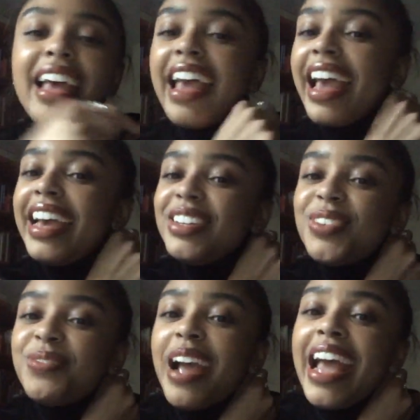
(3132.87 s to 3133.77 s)
Hey,
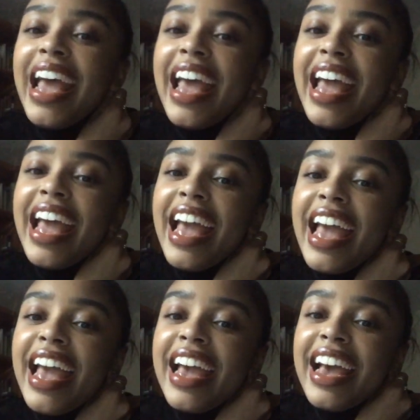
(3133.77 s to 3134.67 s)

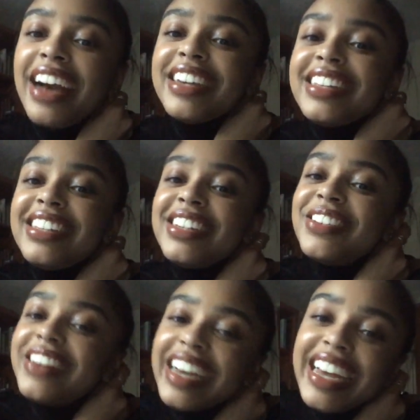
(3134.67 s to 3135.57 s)
Trey! How you
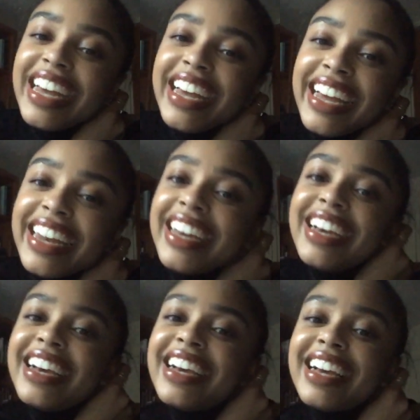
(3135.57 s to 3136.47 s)
doing?
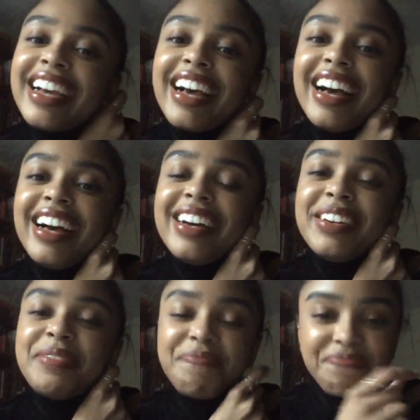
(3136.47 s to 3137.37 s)

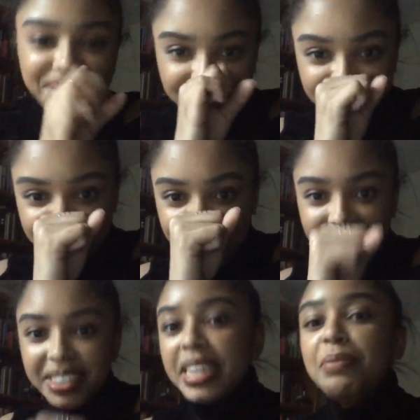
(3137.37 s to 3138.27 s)
Uh-oh.
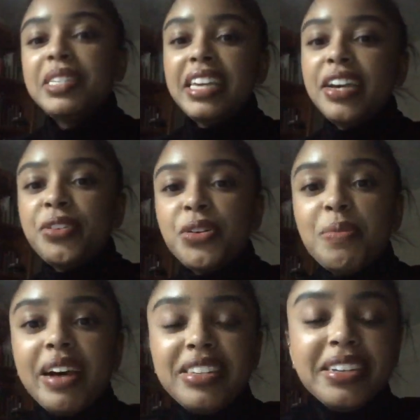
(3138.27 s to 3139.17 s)
MCA crew
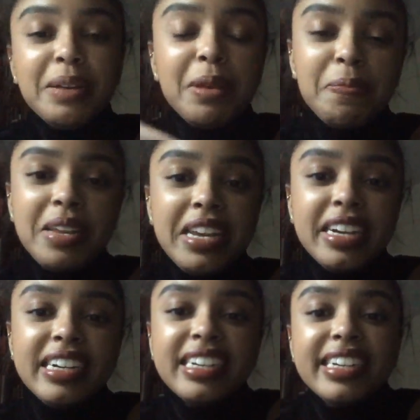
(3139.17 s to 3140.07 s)
about to come up in here.